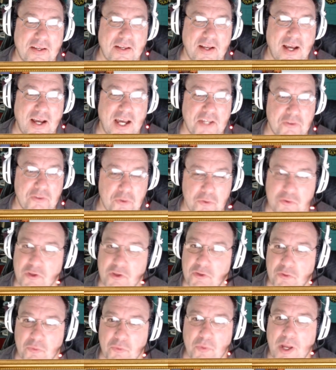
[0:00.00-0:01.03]
I do
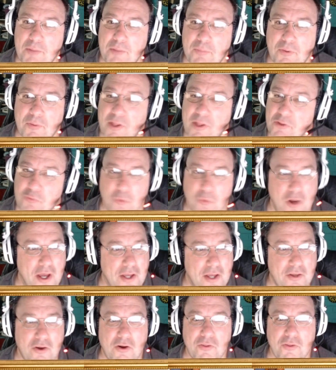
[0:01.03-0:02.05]
tend to ramble. That's why I
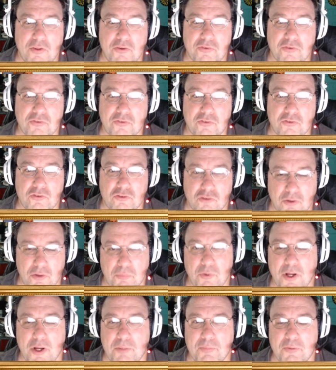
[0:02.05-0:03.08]
call this Shep
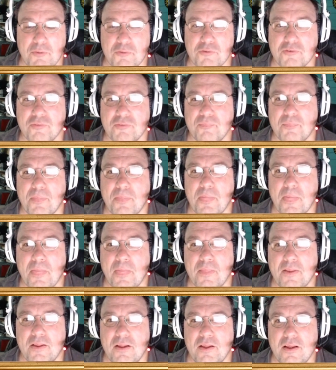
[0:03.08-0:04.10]
Rambles.
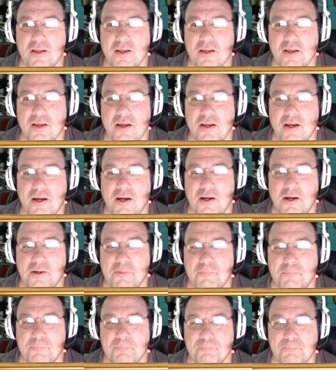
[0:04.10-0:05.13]

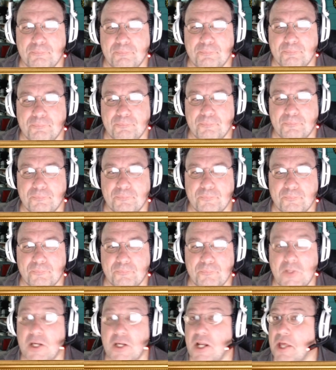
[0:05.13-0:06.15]
Um,
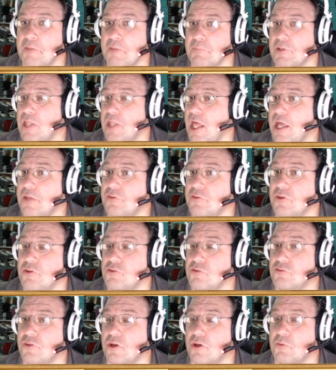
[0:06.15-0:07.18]
but I'm glad that you
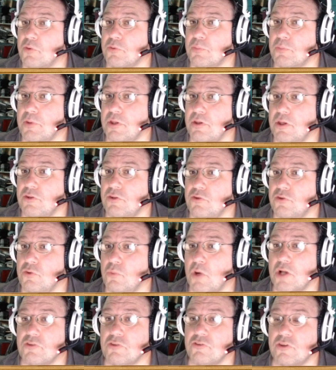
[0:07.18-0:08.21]
stuck with me and you
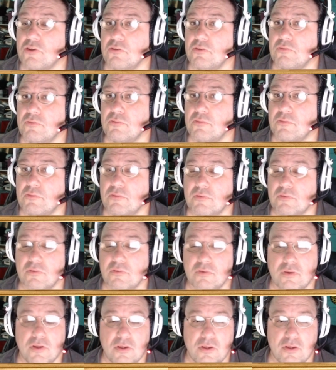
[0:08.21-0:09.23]
watched it.
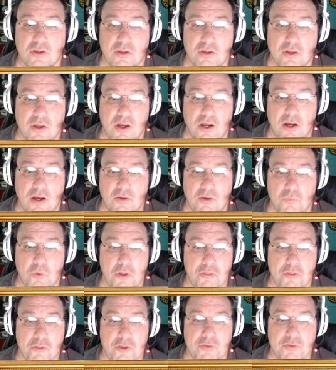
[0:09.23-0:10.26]
Uh, one
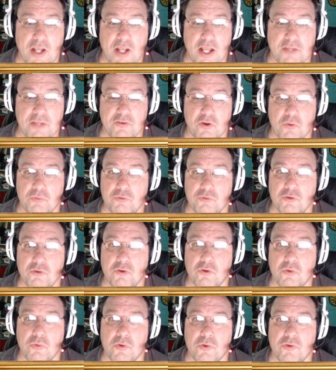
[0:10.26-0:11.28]
thing that I don't
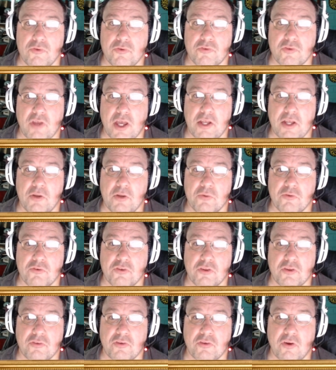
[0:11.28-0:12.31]
do is I don't
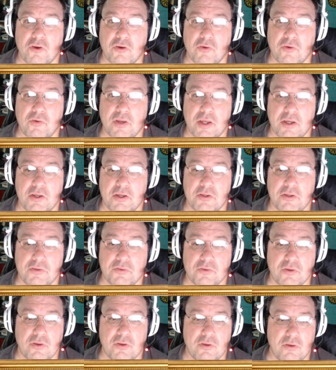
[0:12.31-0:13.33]
sit there
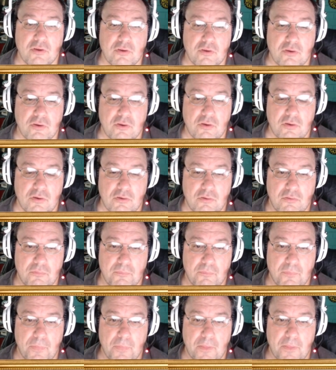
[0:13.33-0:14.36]
and
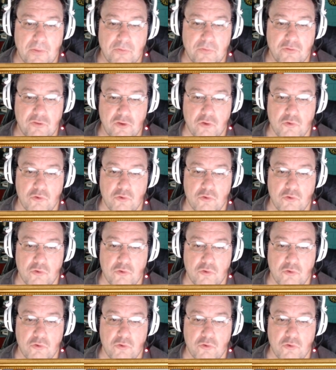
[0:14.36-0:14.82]
do